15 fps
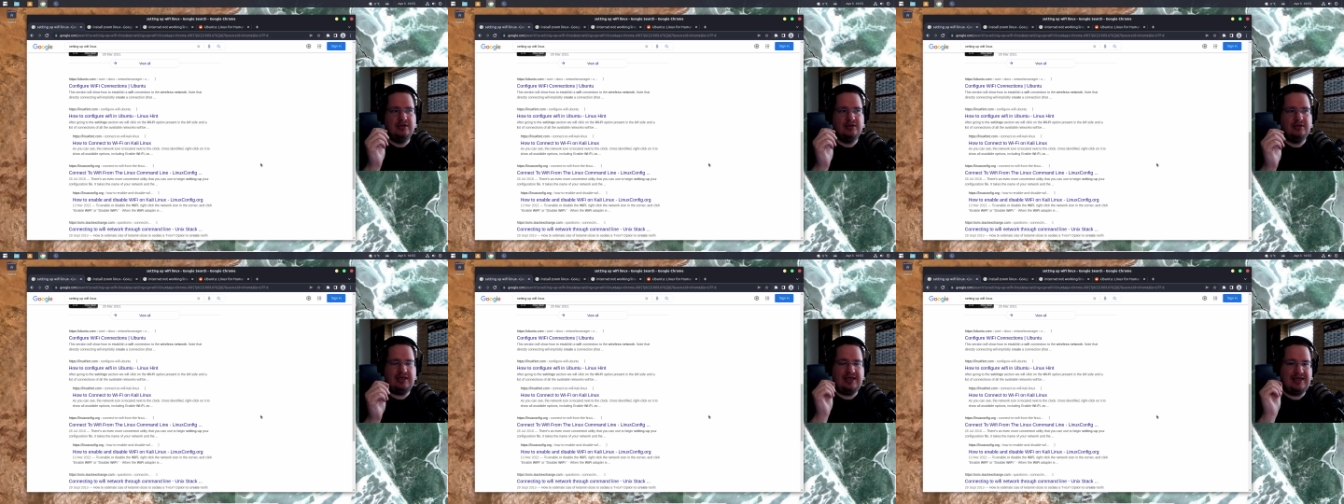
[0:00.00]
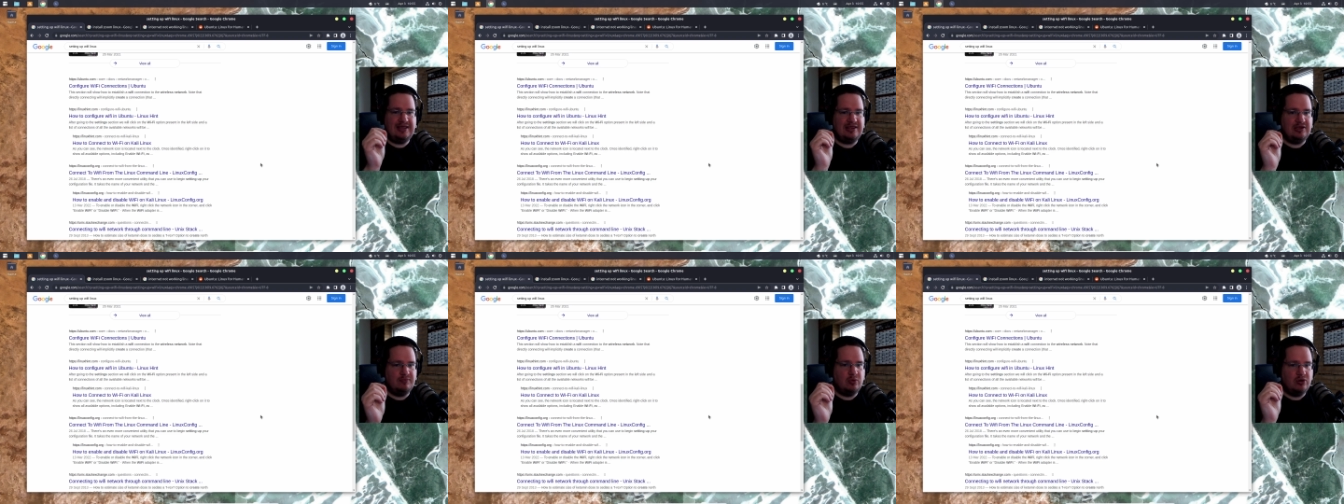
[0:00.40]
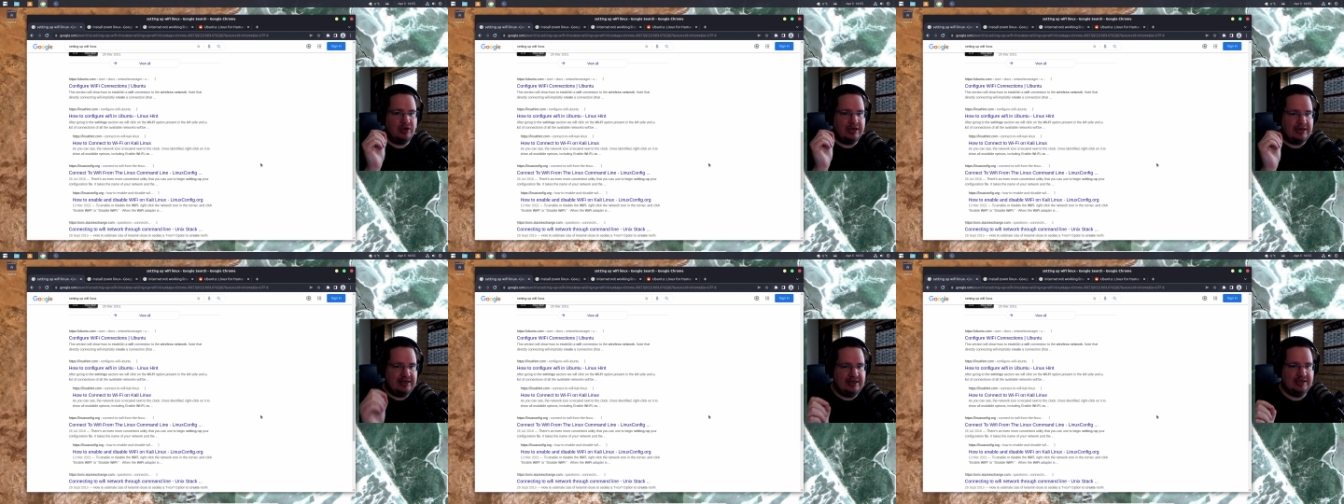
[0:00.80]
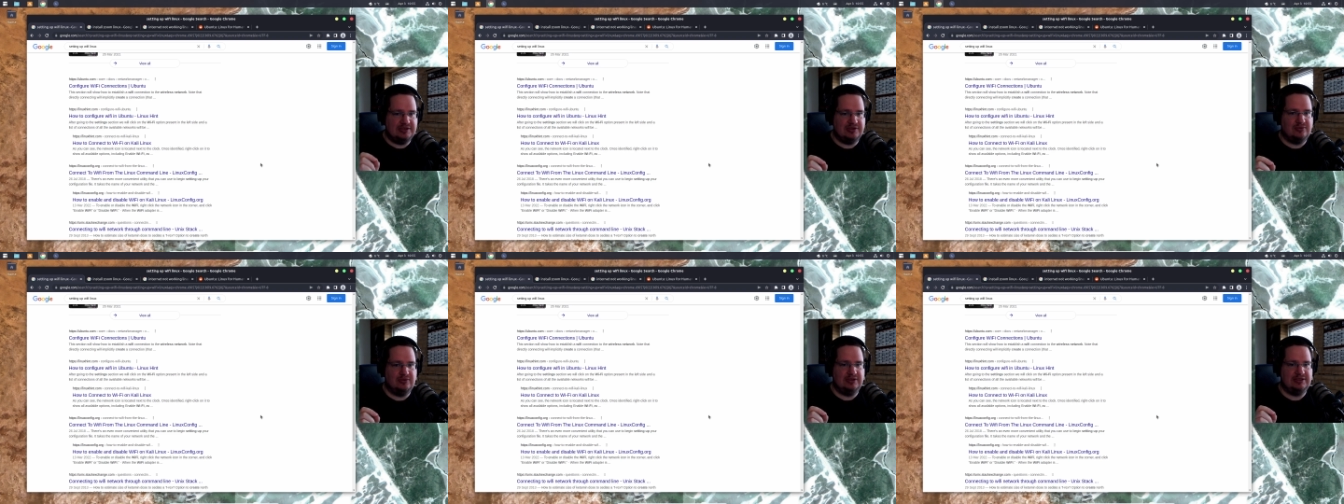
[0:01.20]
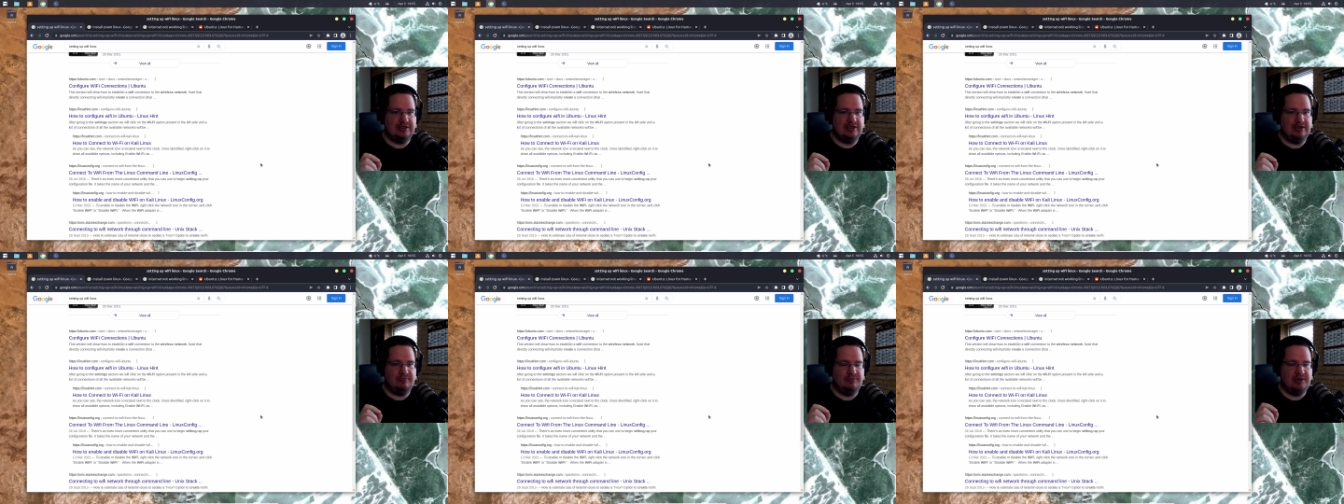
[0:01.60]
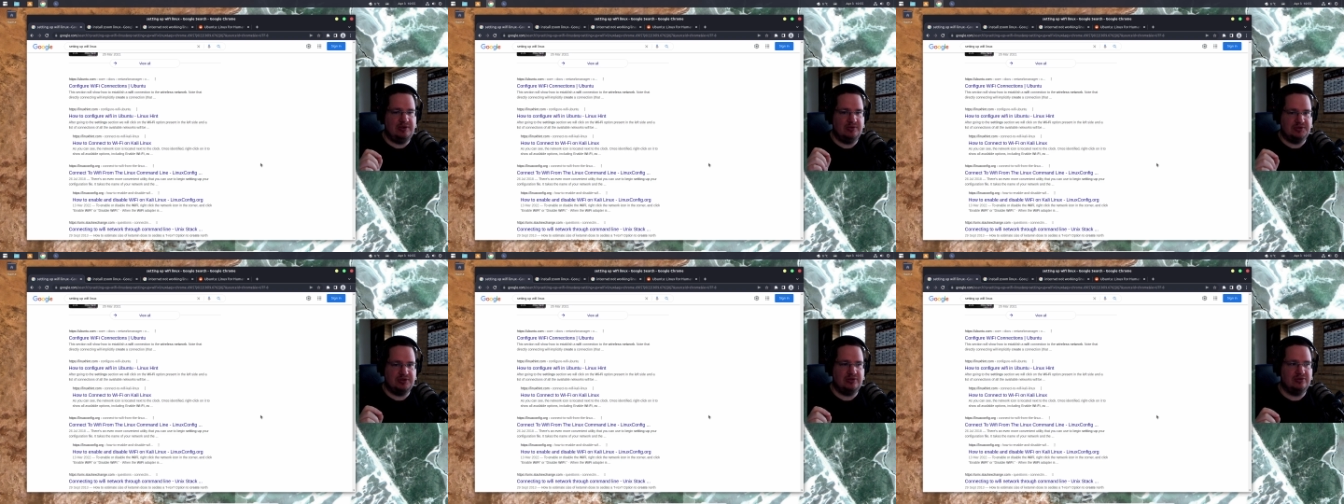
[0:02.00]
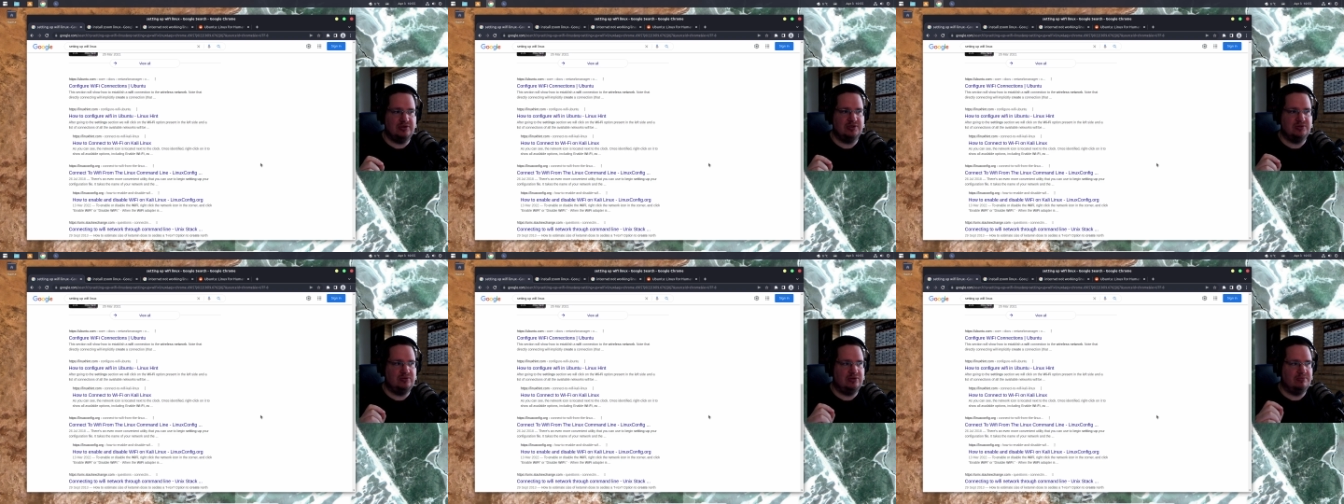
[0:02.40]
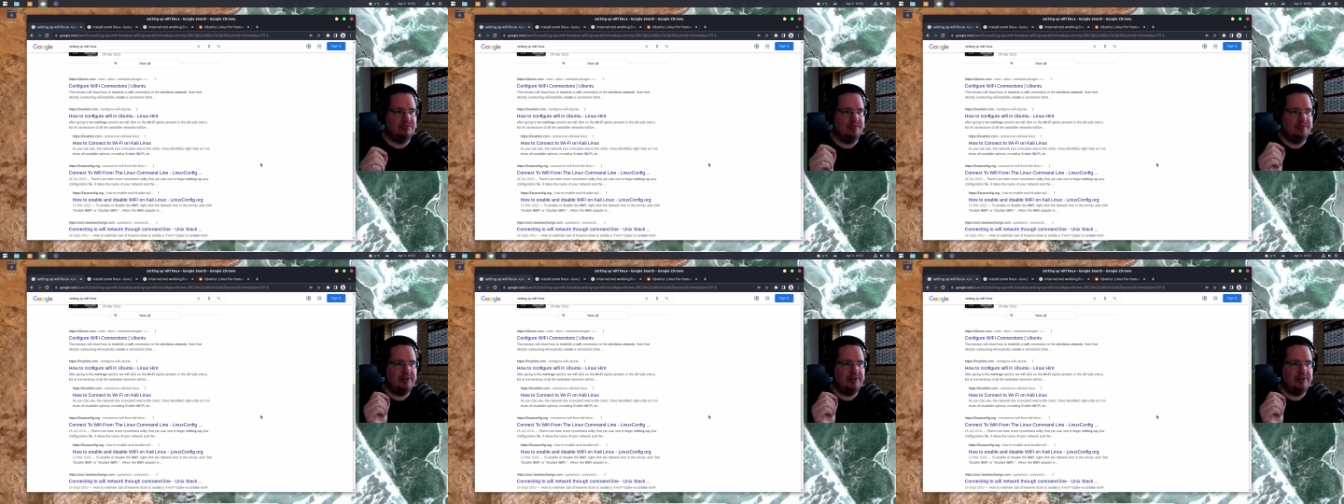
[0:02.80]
they hear the word Linux all the time when you're talking to them.